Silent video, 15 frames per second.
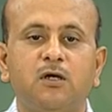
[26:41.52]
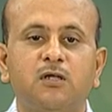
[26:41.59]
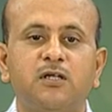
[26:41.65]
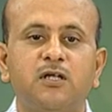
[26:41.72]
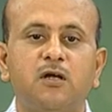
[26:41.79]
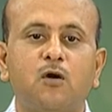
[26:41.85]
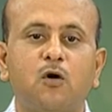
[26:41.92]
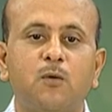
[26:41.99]

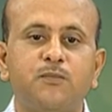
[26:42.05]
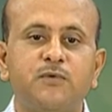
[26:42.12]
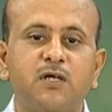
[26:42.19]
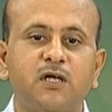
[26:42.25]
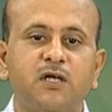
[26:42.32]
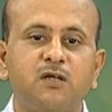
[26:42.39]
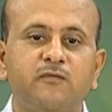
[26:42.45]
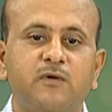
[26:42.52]
There are
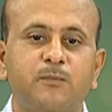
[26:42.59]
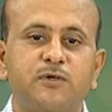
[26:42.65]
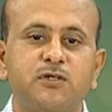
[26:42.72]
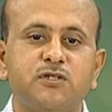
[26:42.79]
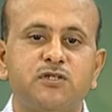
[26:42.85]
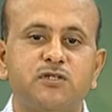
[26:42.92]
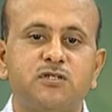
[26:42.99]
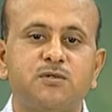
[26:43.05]
objective
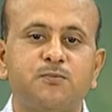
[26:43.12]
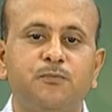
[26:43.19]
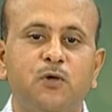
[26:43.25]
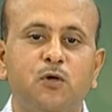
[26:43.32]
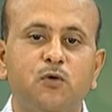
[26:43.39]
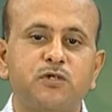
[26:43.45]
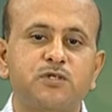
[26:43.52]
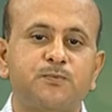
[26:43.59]
apertures
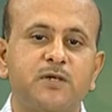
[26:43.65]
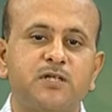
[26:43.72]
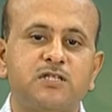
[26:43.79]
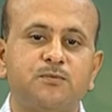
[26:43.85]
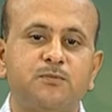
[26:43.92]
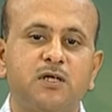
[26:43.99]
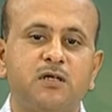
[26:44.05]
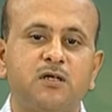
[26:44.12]
below
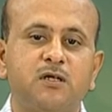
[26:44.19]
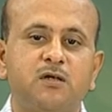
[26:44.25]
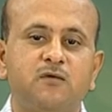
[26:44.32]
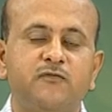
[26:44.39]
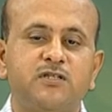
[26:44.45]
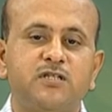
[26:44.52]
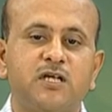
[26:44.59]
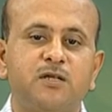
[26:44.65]
specimen
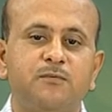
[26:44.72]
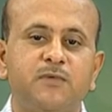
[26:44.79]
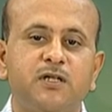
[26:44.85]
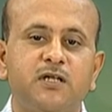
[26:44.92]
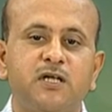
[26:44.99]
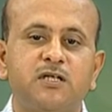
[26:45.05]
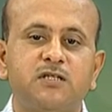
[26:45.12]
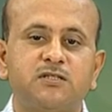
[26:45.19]
which
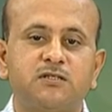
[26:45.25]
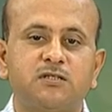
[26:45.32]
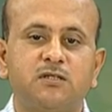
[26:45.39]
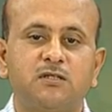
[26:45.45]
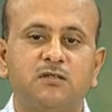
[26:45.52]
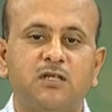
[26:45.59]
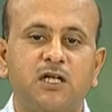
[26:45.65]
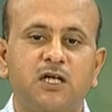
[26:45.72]
eliminates
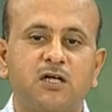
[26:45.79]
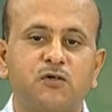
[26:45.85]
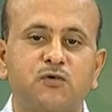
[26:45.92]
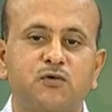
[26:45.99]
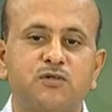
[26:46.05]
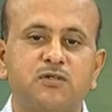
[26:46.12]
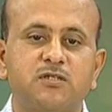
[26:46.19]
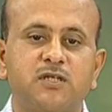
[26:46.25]
the
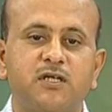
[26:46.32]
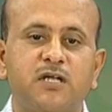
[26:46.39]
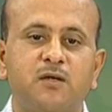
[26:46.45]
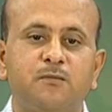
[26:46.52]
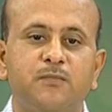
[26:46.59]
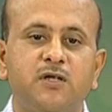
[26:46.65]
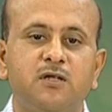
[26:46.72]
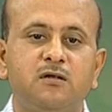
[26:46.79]
electrons that
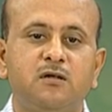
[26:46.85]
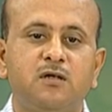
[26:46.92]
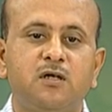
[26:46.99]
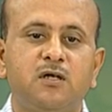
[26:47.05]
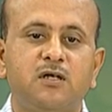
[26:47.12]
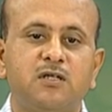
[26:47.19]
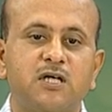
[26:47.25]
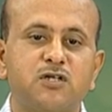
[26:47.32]
have been
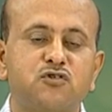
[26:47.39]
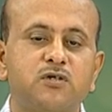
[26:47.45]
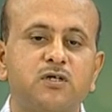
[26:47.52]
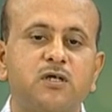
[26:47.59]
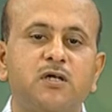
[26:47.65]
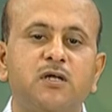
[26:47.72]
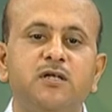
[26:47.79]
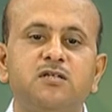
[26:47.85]

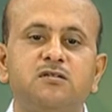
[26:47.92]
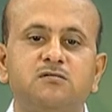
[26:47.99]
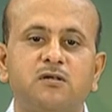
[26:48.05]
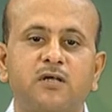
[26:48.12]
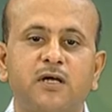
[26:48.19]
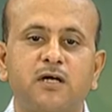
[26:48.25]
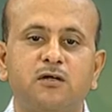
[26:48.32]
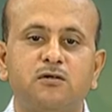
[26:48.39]
elastically
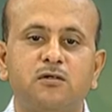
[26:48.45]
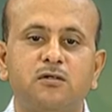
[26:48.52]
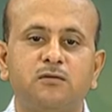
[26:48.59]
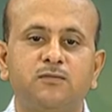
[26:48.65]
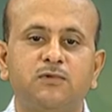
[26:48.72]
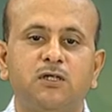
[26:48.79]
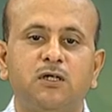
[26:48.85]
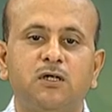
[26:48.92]
scattered.
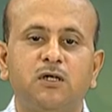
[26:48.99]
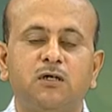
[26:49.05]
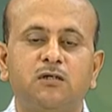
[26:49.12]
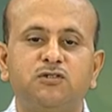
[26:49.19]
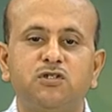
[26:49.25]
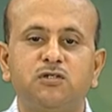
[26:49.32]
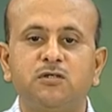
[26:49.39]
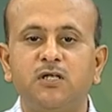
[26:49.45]

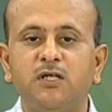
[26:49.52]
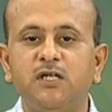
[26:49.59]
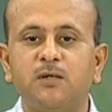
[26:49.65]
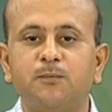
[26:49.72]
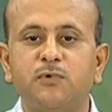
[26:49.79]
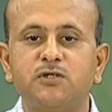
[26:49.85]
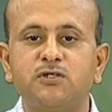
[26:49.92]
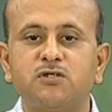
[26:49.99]
Generally
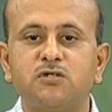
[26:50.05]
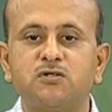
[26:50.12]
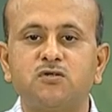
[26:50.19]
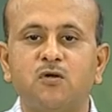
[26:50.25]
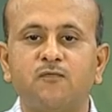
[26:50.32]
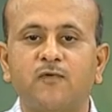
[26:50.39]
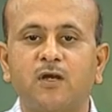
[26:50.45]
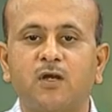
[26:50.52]
apertures
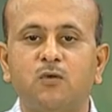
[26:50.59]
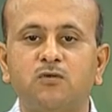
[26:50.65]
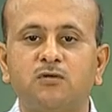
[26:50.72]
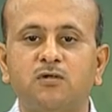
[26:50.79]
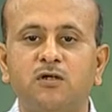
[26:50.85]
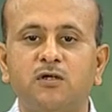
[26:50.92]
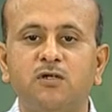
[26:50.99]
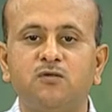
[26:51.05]
of around
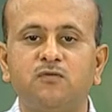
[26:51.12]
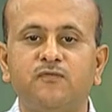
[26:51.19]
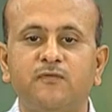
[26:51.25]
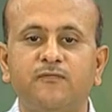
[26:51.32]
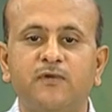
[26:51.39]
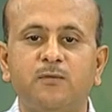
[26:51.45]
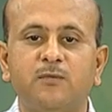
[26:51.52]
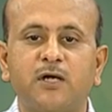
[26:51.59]
30 to
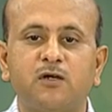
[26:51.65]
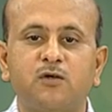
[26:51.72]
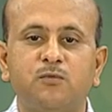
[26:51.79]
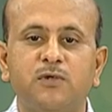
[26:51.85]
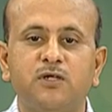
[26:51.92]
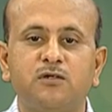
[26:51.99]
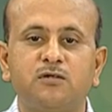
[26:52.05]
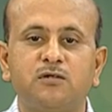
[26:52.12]
50
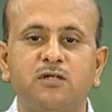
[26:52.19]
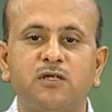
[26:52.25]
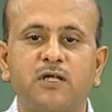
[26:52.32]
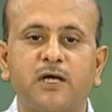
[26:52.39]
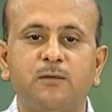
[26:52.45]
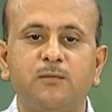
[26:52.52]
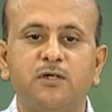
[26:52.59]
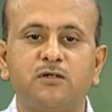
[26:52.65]
micrometer in
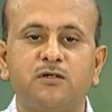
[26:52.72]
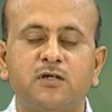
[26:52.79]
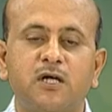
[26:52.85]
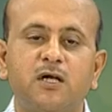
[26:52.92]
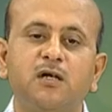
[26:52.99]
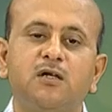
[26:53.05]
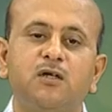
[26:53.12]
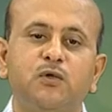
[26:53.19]
diameter
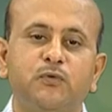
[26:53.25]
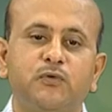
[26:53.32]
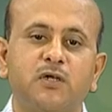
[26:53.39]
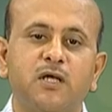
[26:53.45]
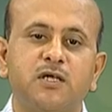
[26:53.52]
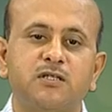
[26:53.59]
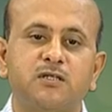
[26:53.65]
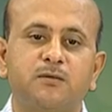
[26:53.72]
are
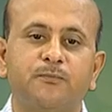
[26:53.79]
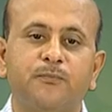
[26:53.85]
utilized.